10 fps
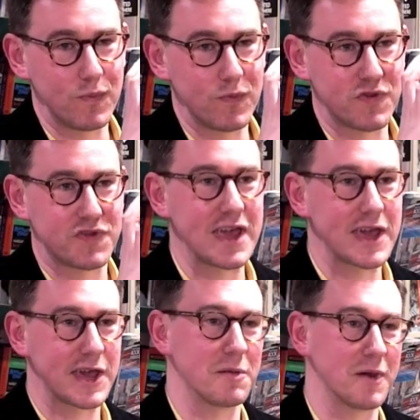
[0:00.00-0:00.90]

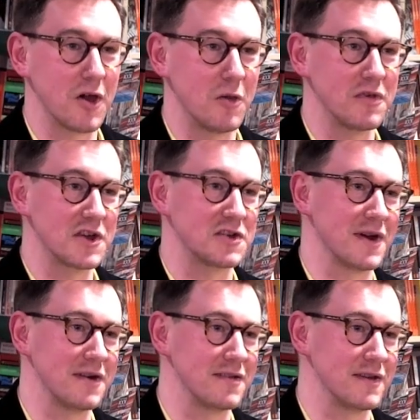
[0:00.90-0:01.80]
thinking about
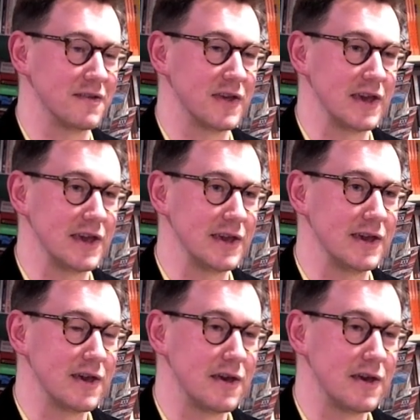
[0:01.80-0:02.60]
homosexuality, the